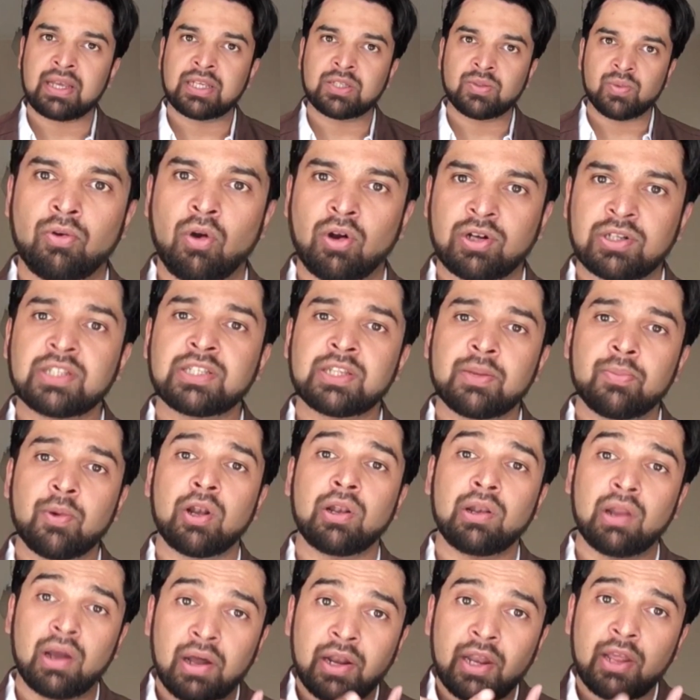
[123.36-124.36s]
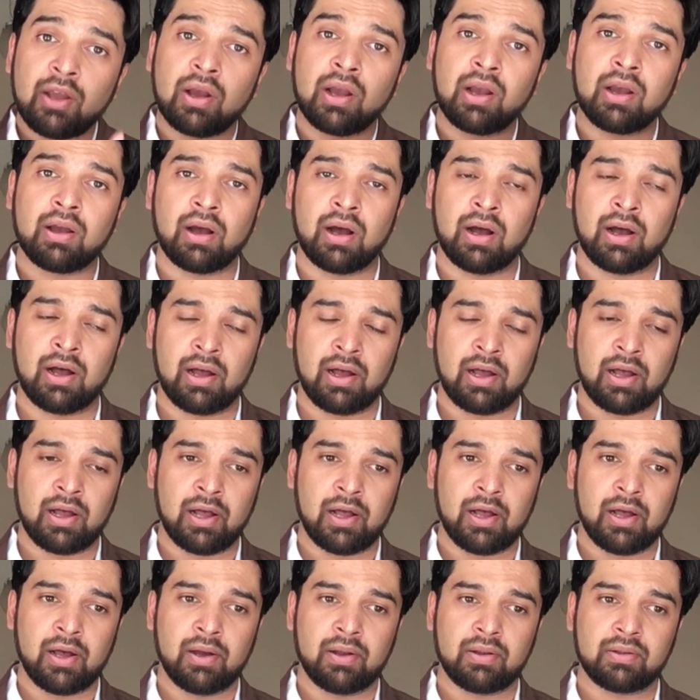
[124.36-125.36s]
is not just about learning
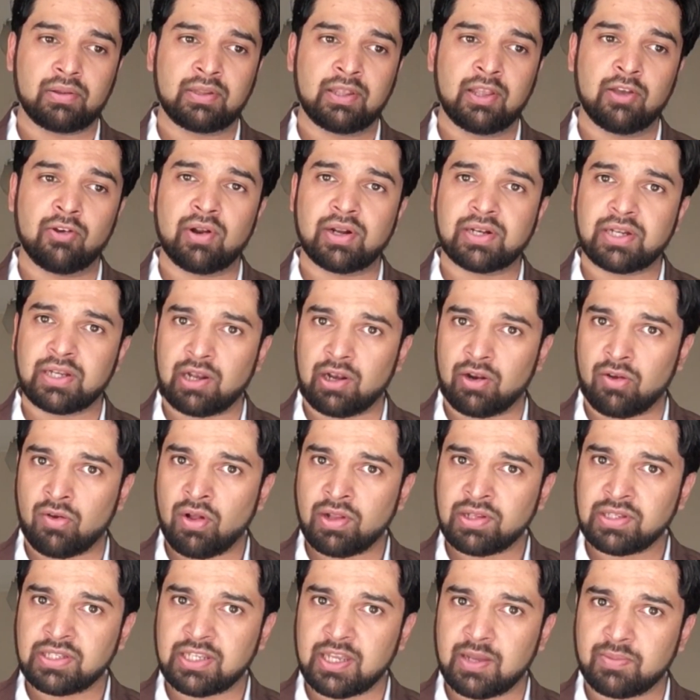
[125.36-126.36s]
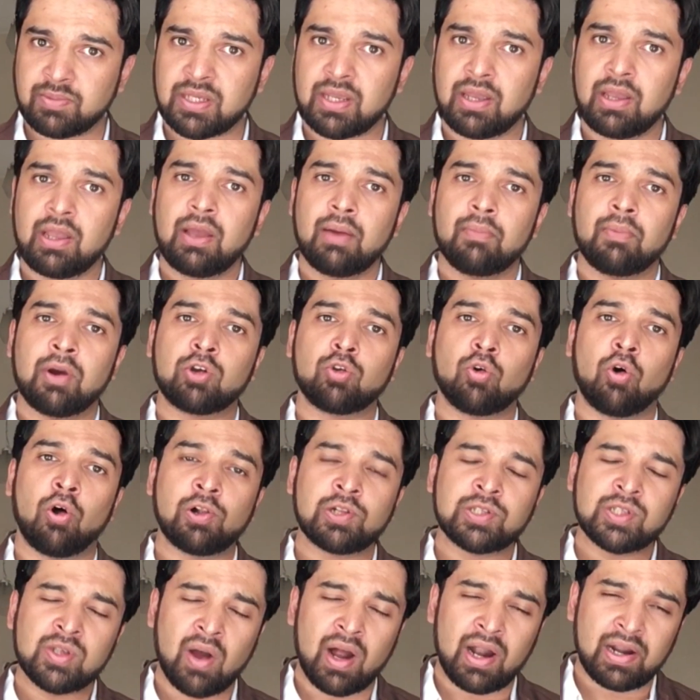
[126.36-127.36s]
theoretical concepts, but to
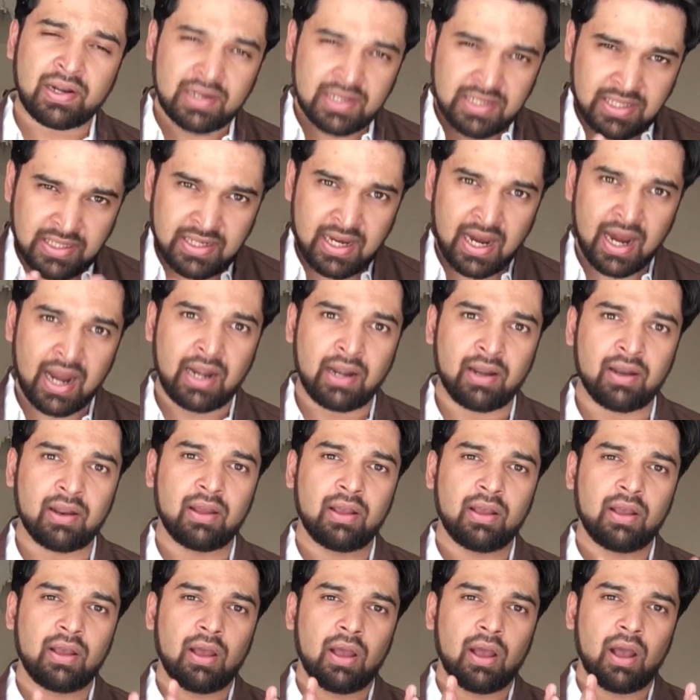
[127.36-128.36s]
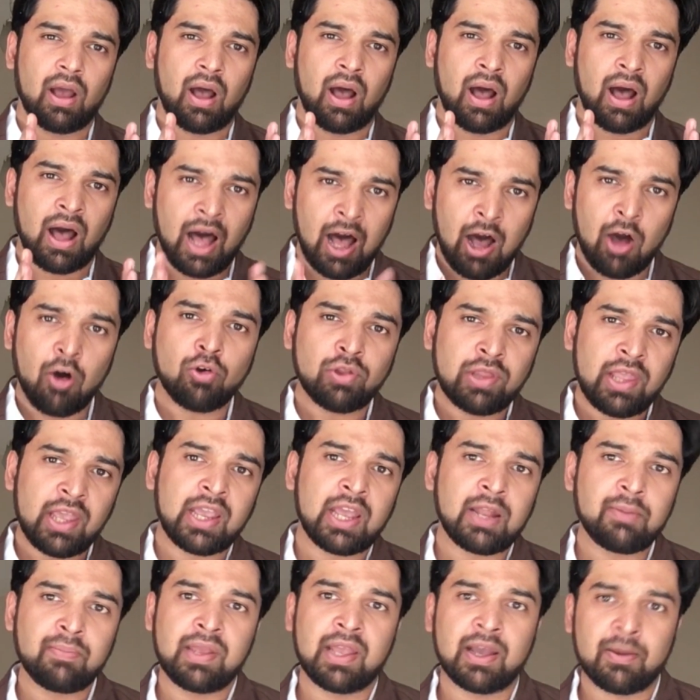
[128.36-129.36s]
also understand how they
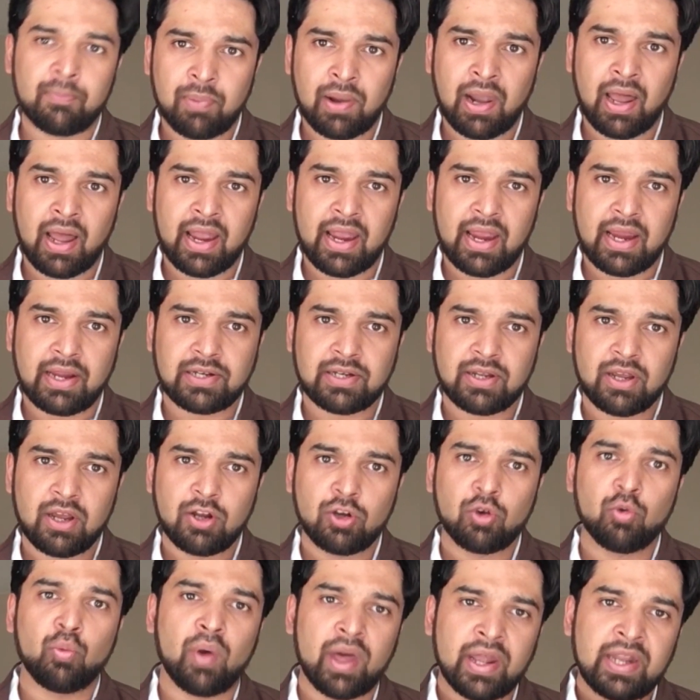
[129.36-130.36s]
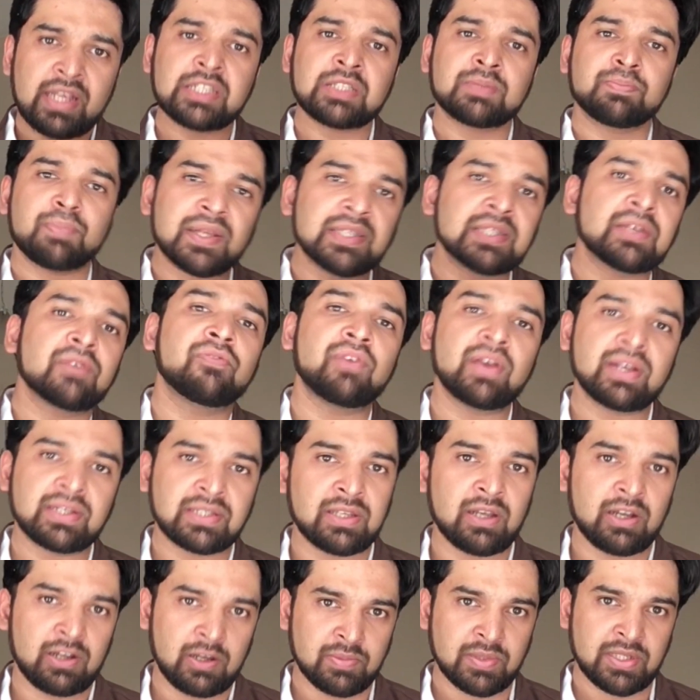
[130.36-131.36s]
can be applied to very specific
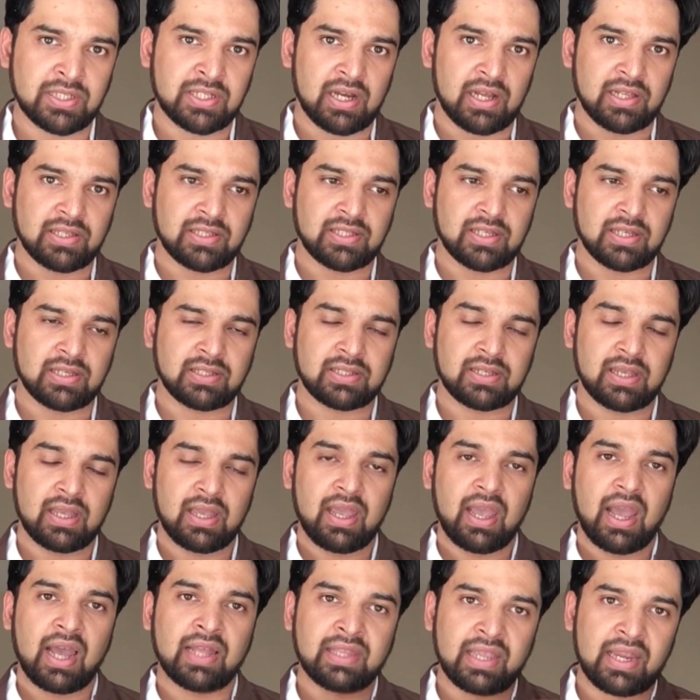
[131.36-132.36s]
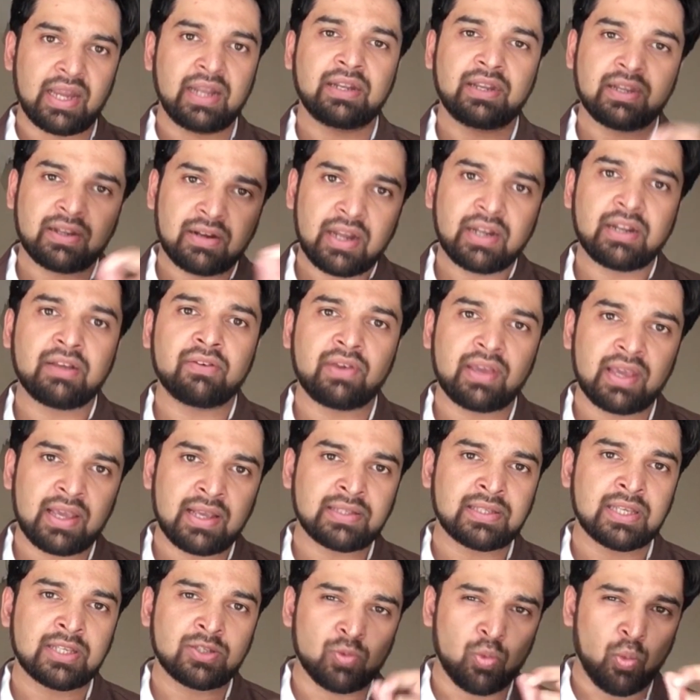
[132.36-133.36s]
circumstances. And the integrated
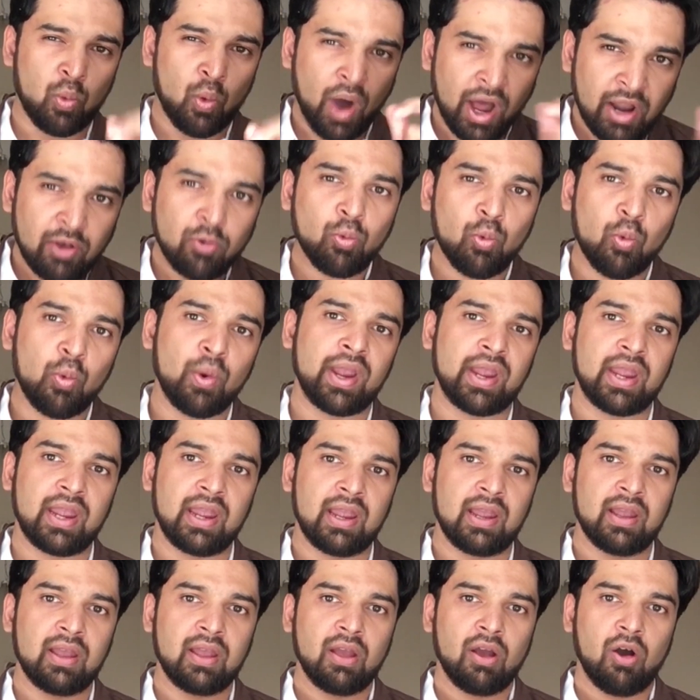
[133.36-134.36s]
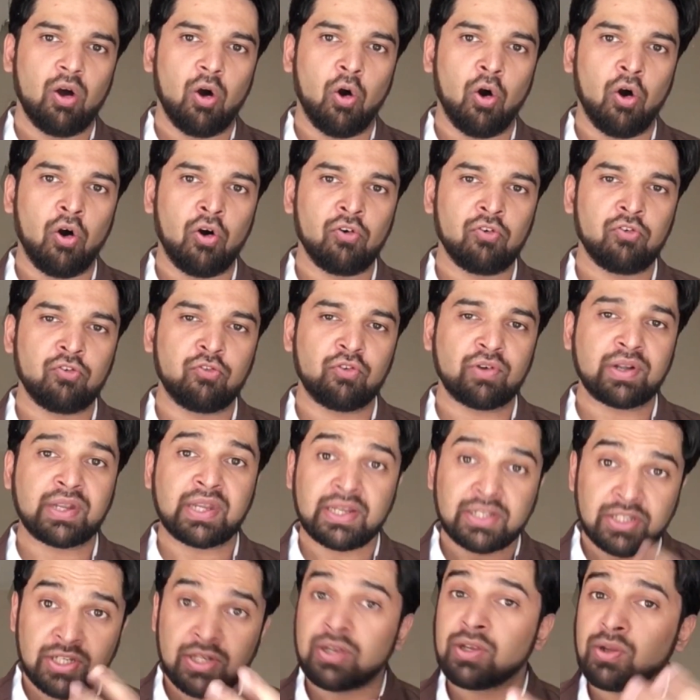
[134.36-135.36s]
case is one way of
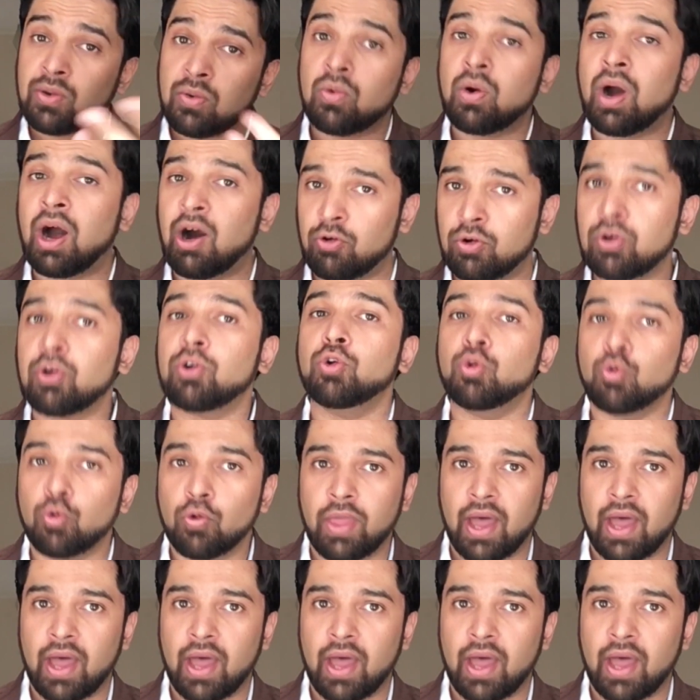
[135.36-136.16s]
teaching you how to do